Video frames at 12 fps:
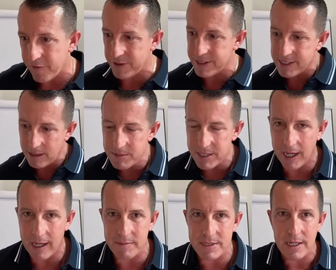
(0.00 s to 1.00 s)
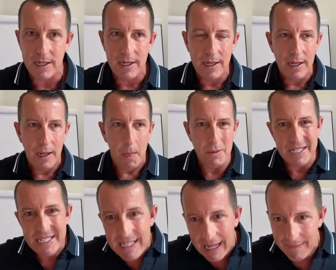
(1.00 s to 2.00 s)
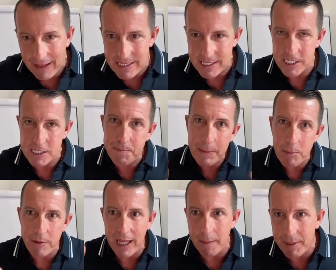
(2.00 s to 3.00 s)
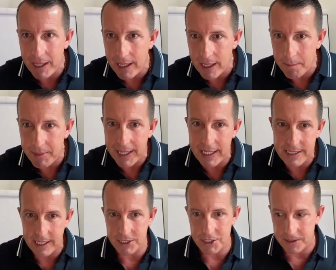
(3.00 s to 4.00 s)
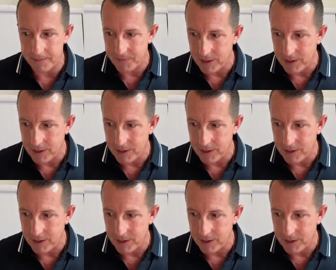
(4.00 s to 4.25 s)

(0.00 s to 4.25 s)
And sometimes there's a saying that says people that pay attention.